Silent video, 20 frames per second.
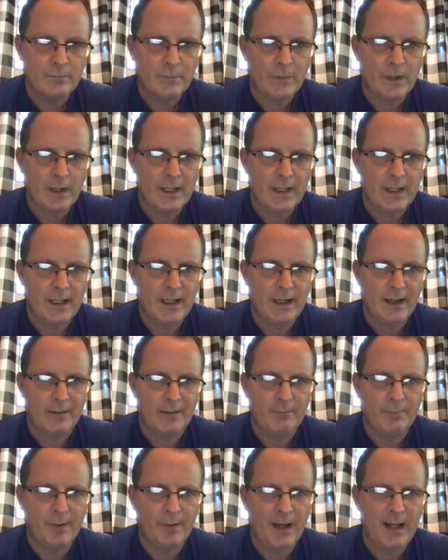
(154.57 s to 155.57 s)
right? And on
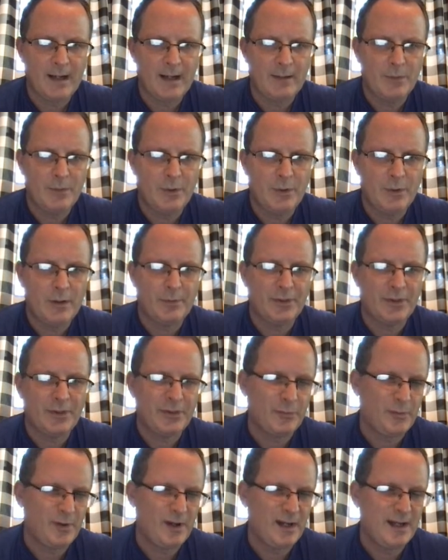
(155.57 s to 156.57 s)
the bottom, you end up with
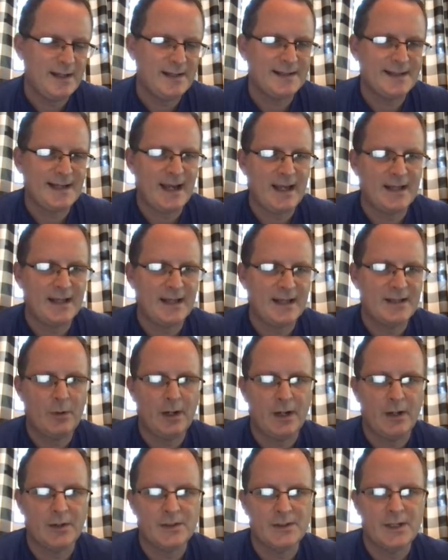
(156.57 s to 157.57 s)
3 sine
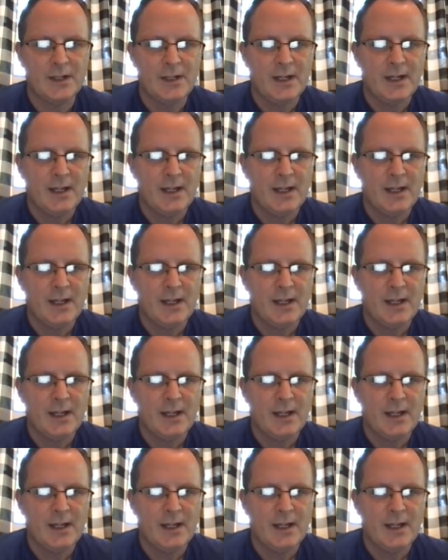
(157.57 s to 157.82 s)
squareds.